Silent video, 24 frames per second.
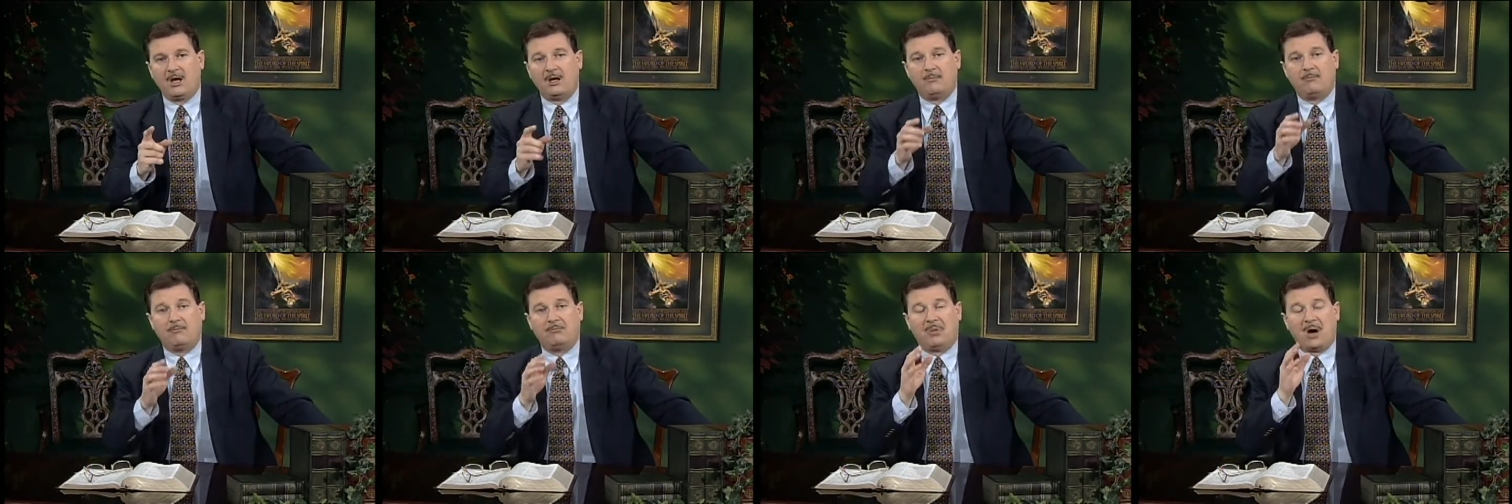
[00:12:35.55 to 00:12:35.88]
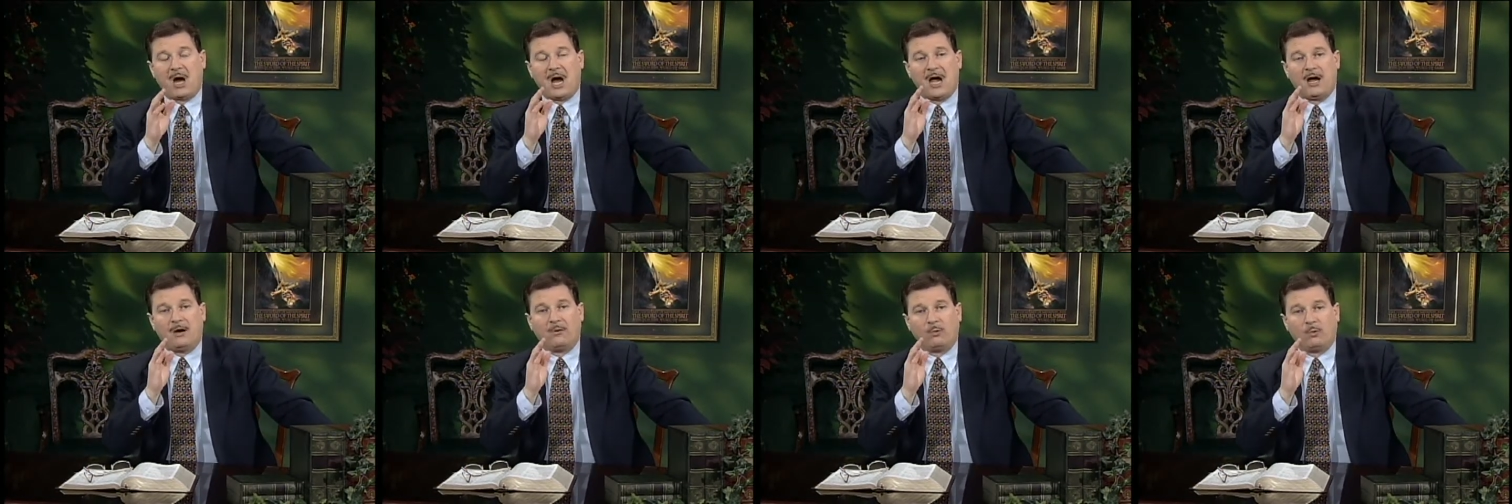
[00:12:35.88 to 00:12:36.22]

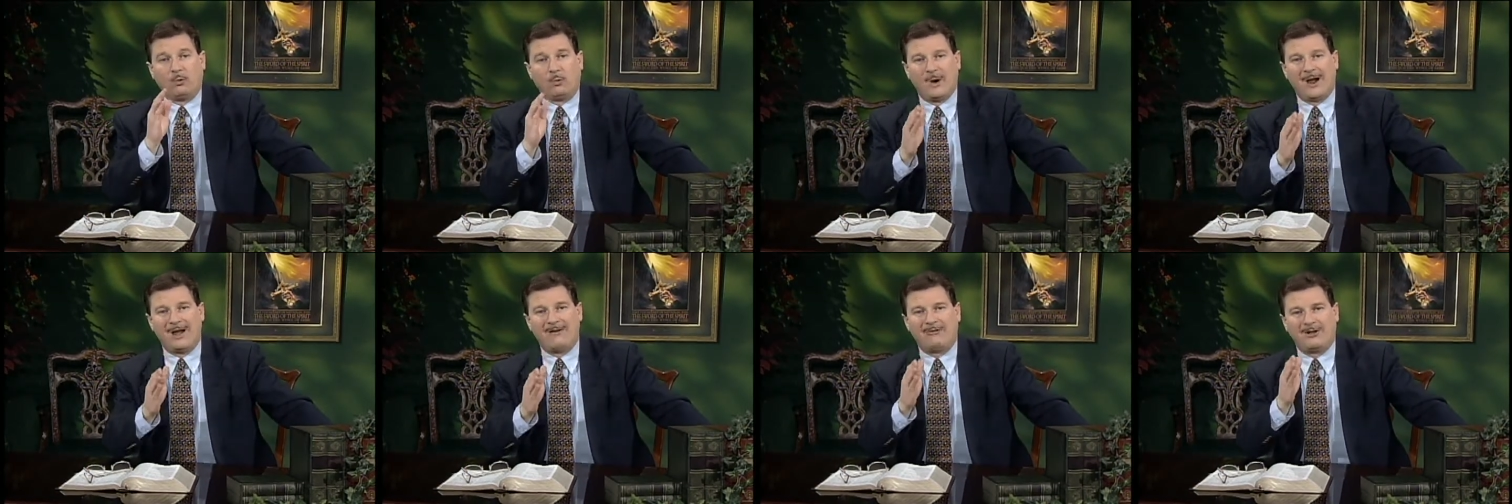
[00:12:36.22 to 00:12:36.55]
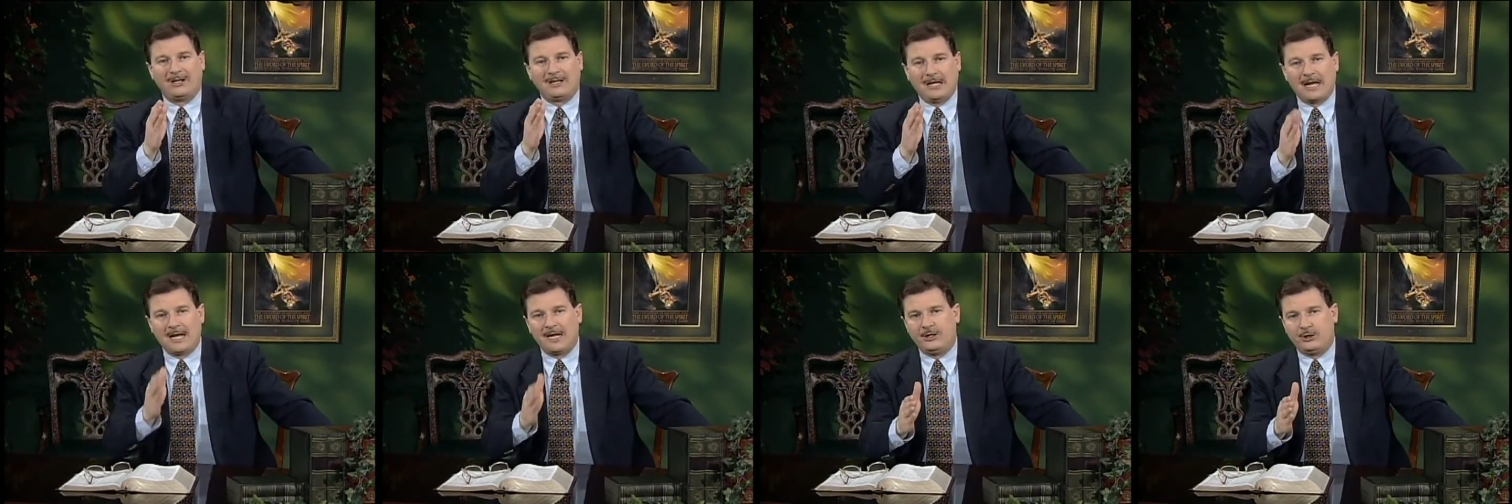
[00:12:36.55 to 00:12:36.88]
by
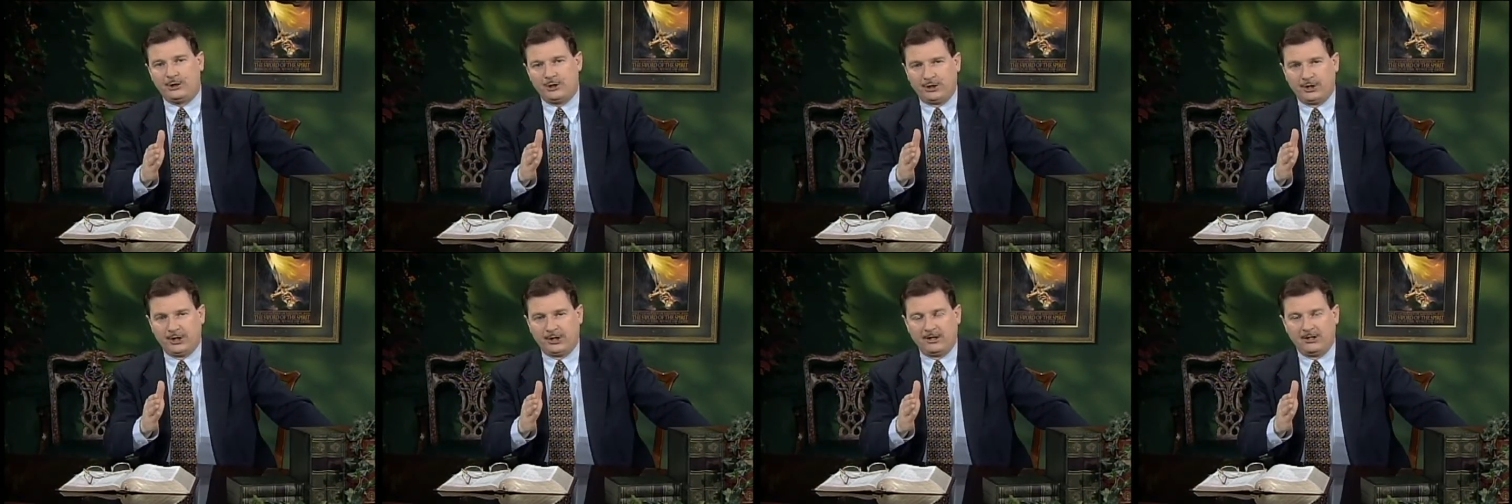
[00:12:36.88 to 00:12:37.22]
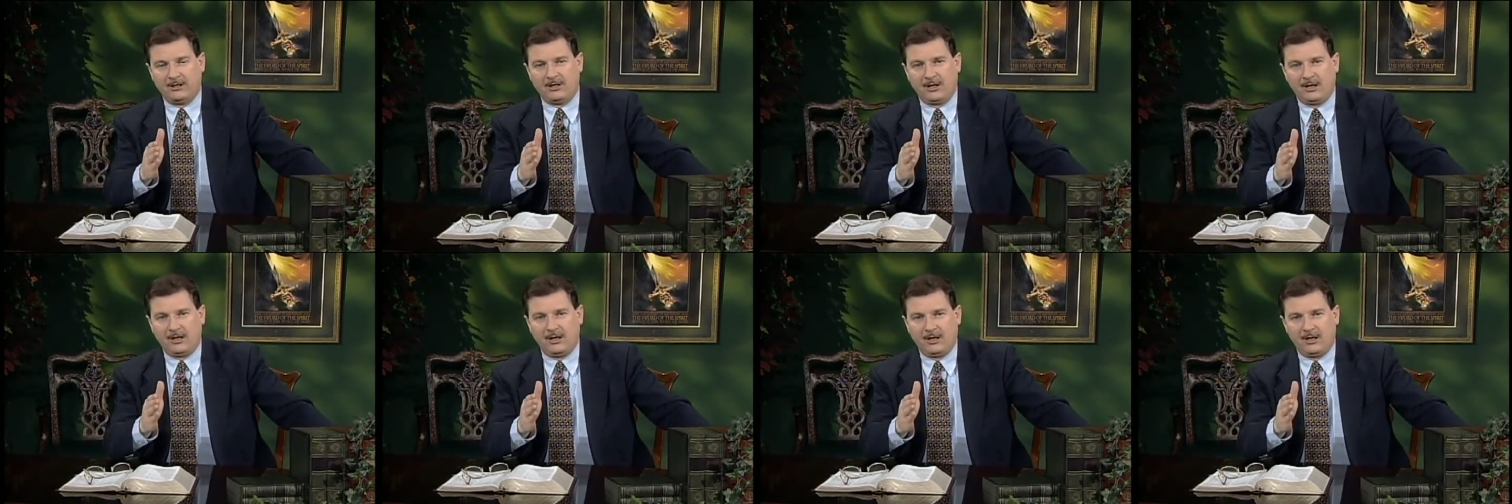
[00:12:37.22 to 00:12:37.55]

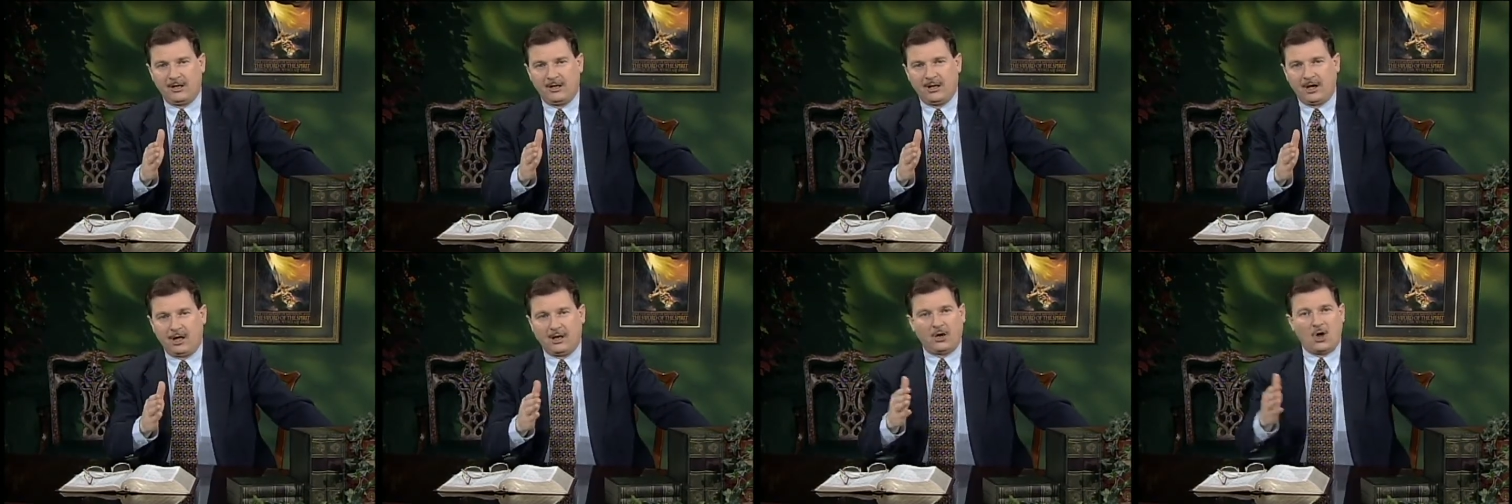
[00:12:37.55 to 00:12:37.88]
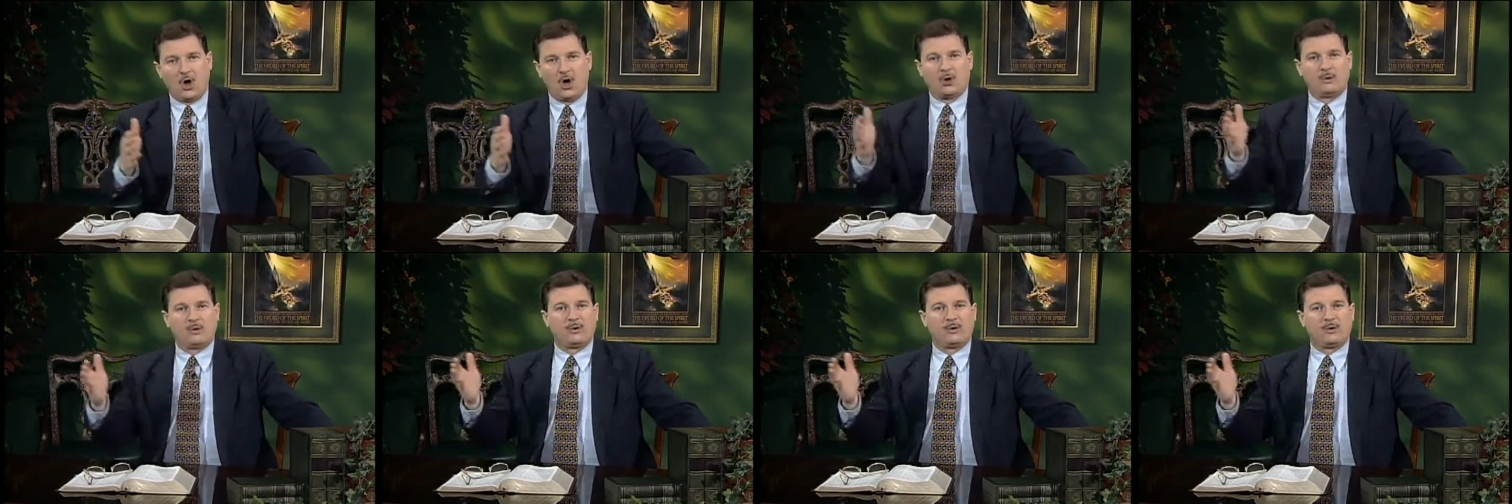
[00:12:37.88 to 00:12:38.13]
revelation along